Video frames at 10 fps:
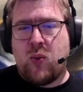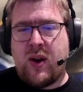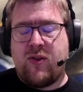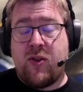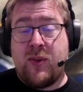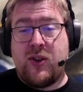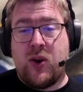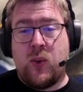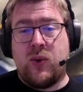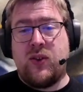from its
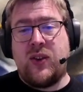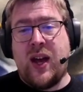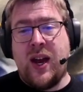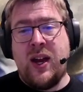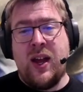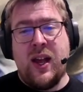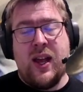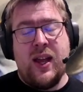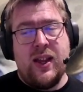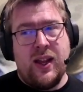own side.
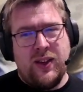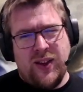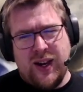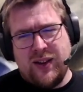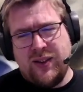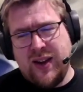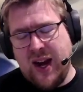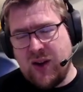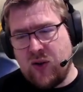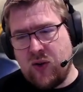That's like
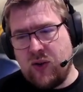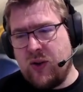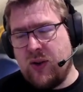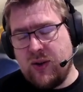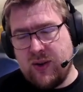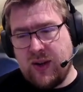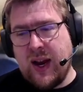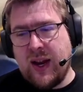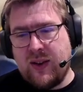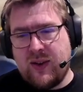standard
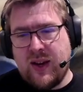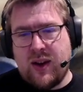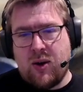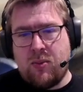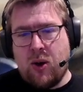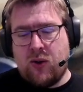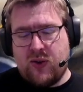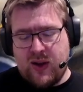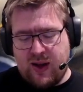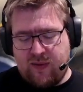Mars
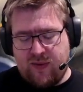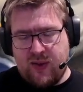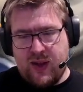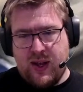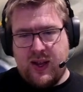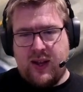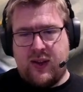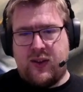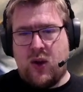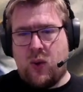stuff.
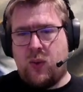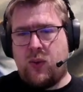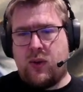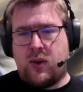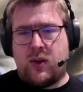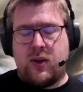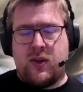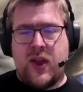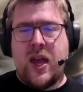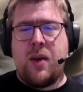So
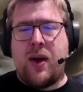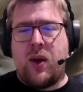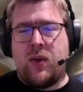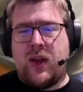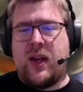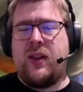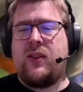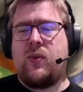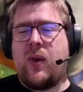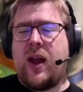think about
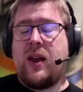this, right?